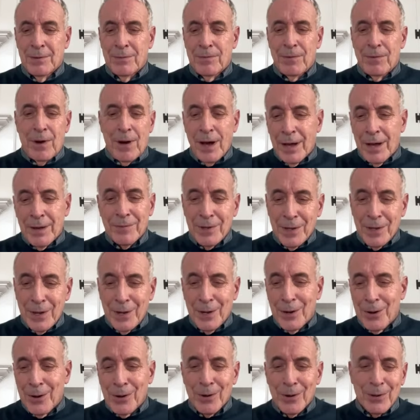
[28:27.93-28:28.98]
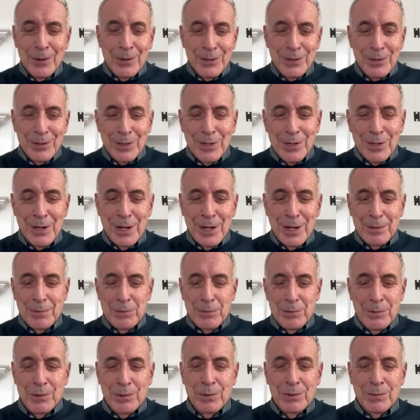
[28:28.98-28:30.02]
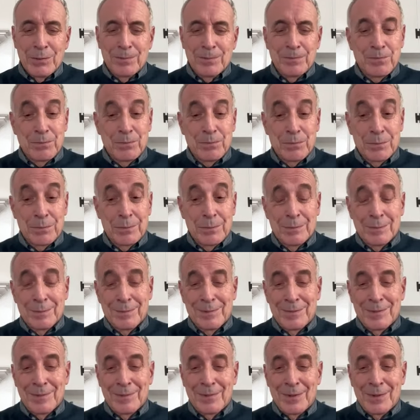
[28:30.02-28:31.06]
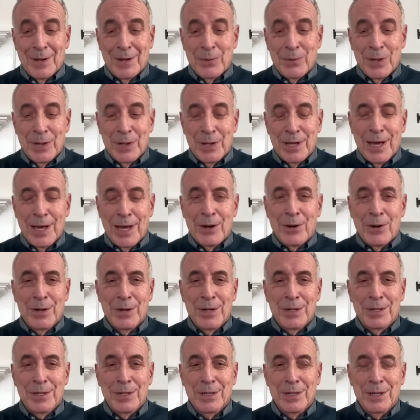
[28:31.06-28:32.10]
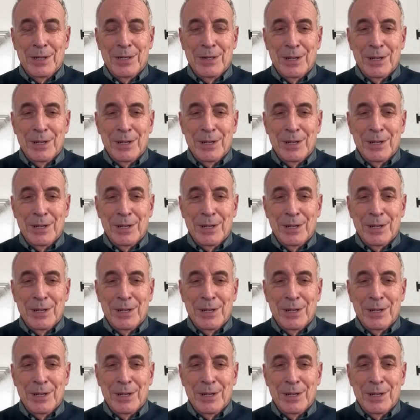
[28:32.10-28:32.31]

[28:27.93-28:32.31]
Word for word: five years and not not really count on it uh,